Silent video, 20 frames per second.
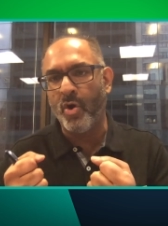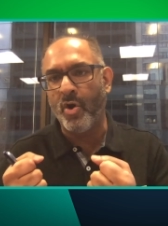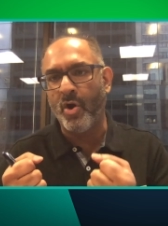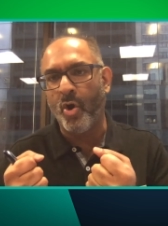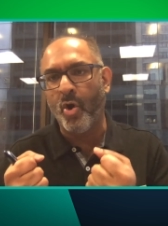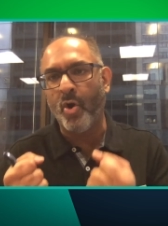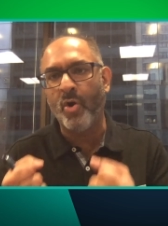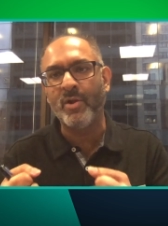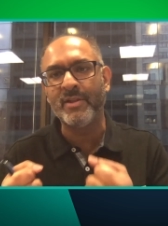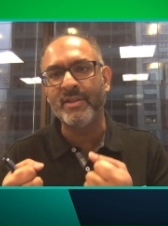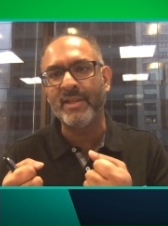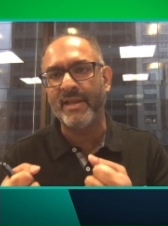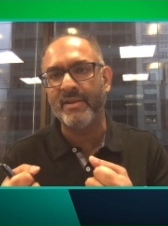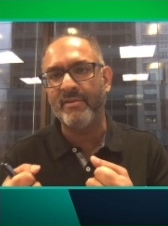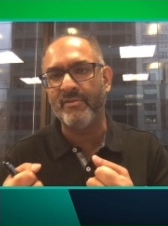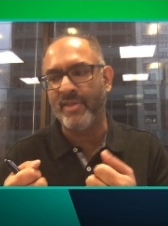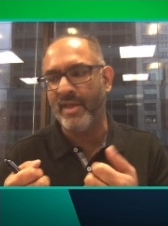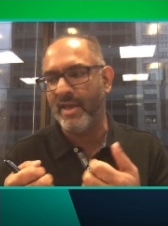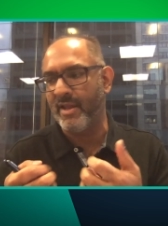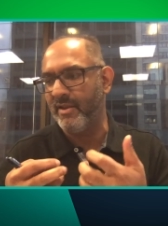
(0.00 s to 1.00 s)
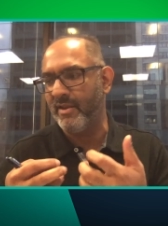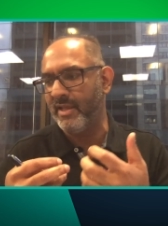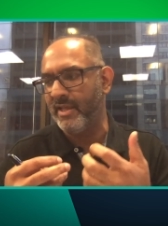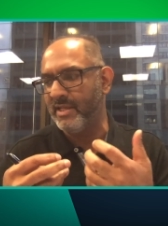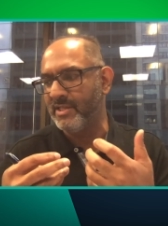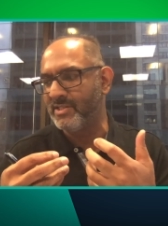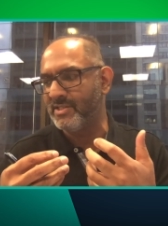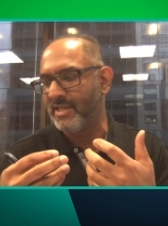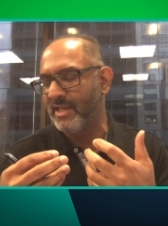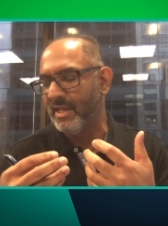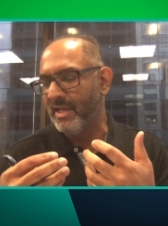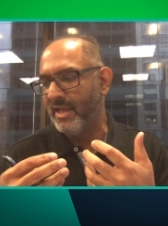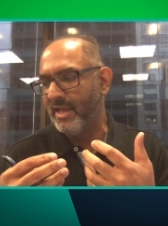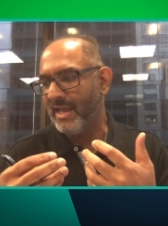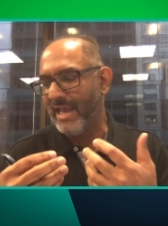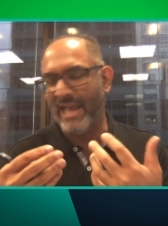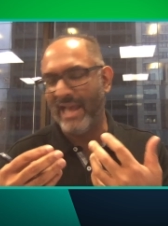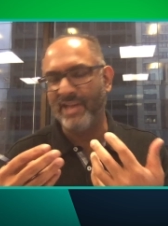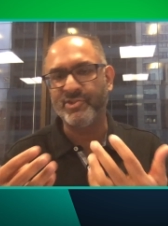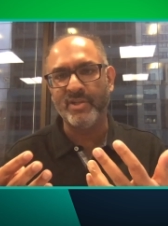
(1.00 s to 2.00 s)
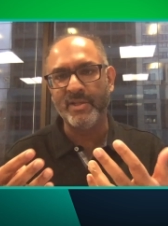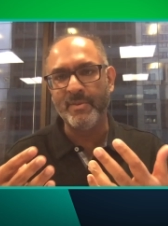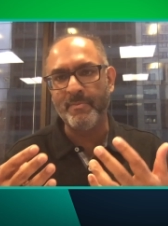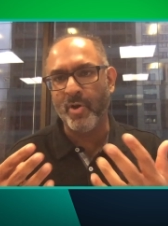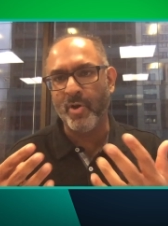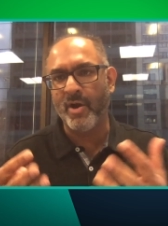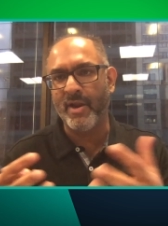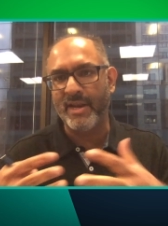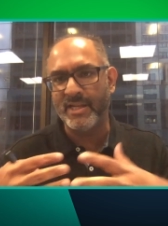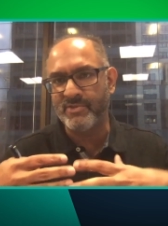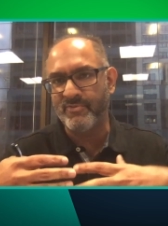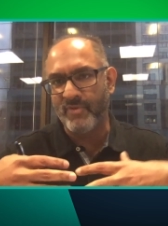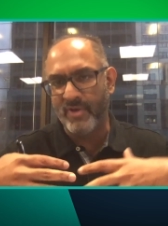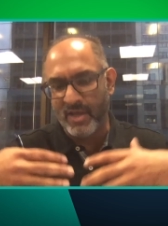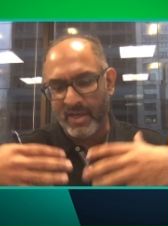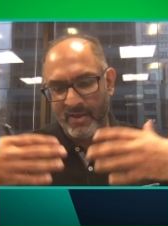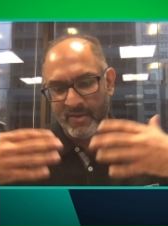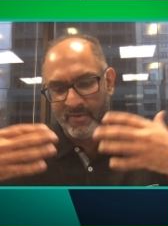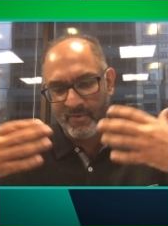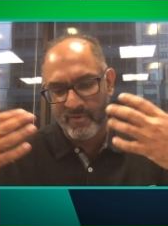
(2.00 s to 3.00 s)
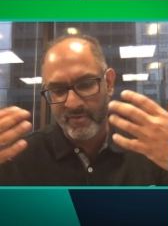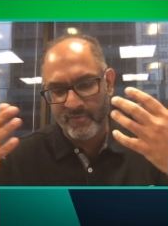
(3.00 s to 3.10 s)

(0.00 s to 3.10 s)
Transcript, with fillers: all that that is actually bought as, uh,